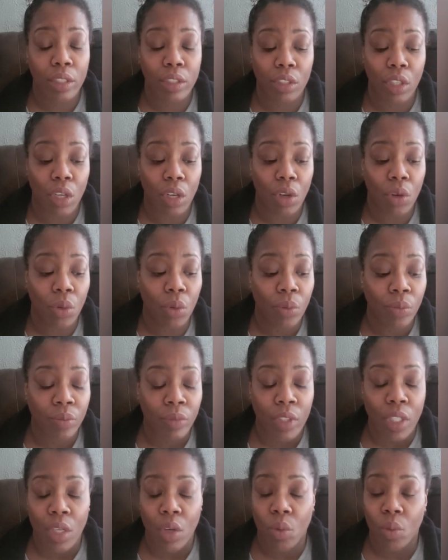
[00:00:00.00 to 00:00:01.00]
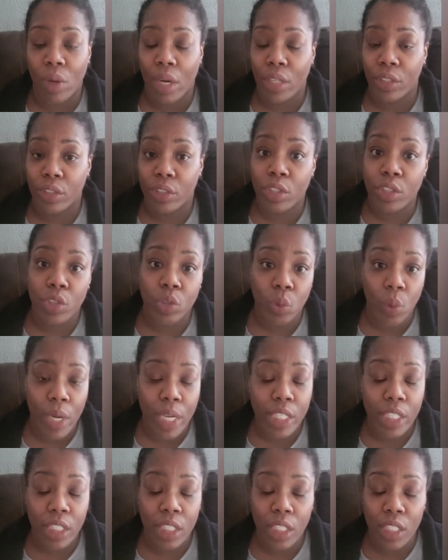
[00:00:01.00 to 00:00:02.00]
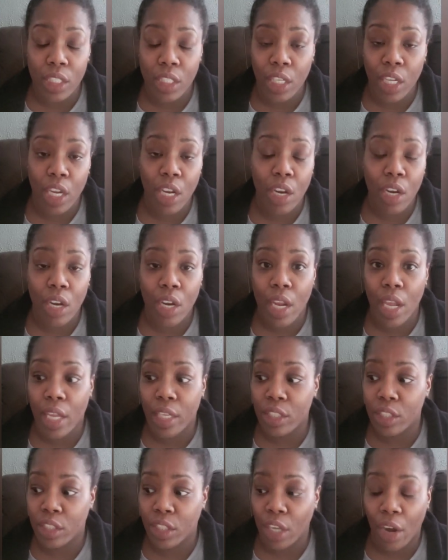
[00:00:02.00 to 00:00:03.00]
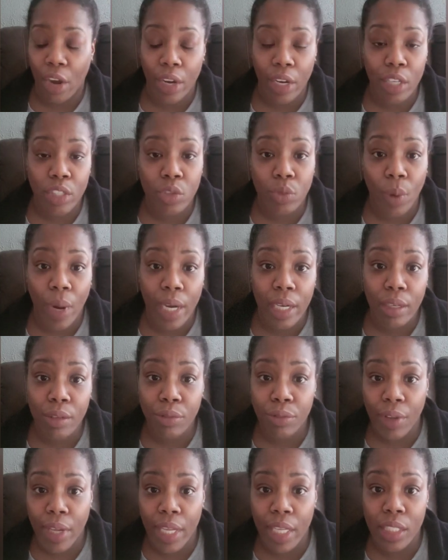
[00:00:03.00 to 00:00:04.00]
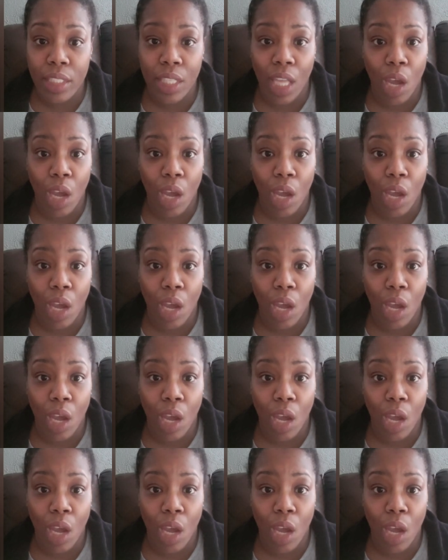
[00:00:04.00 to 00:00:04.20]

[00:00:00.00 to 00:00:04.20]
So while the situation is here and staring us right in the face,